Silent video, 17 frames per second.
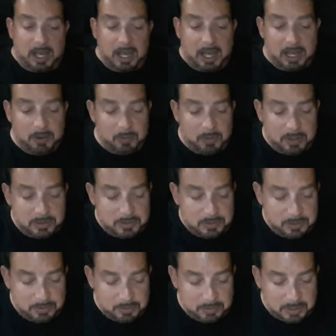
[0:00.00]
I want
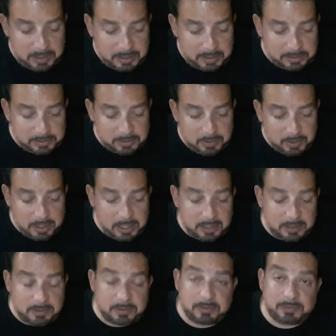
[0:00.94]
to uh, go
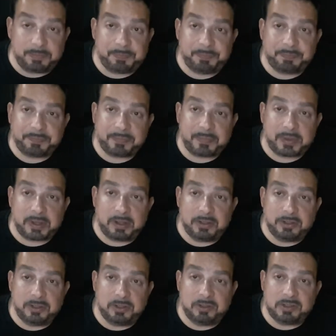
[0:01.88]
ahead and
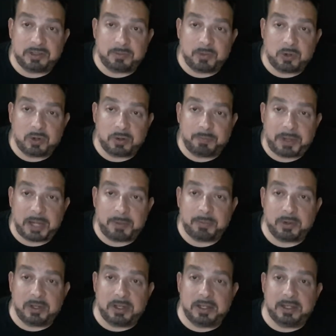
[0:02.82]
do some more
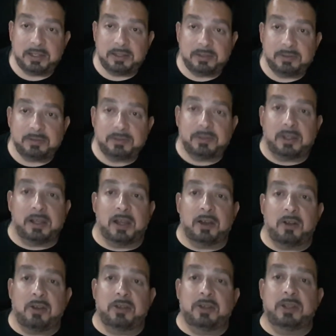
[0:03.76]
pepper eating. I
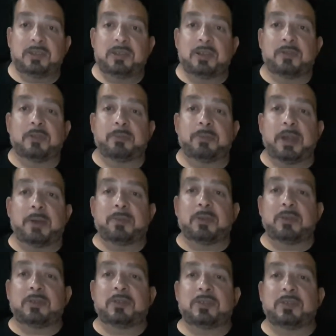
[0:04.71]
got all these different
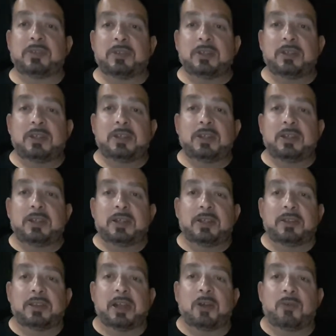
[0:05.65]
peppers
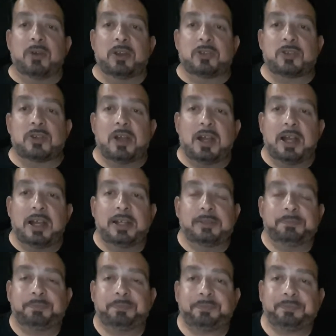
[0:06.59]
that I want to
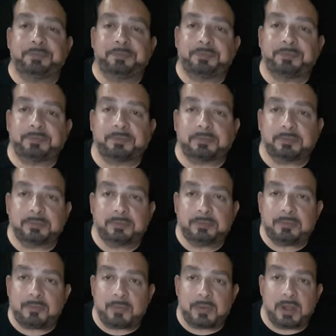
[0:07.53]
try.
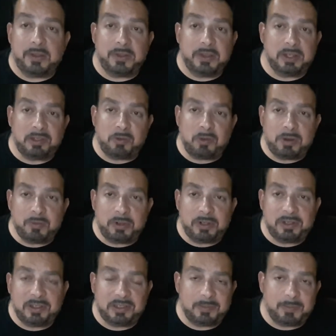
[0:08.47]
This one
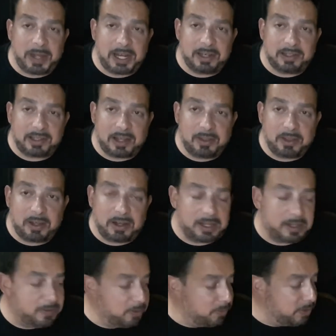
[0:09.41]
wasn't as bad as I
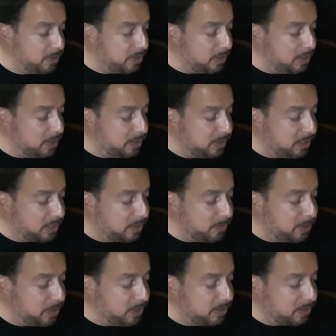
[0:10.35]
thought, even with the 6
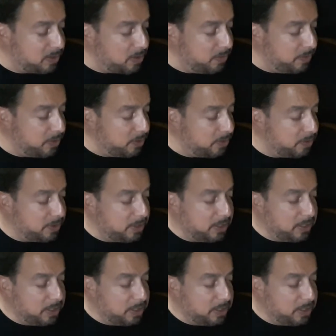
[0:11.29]
million Scoville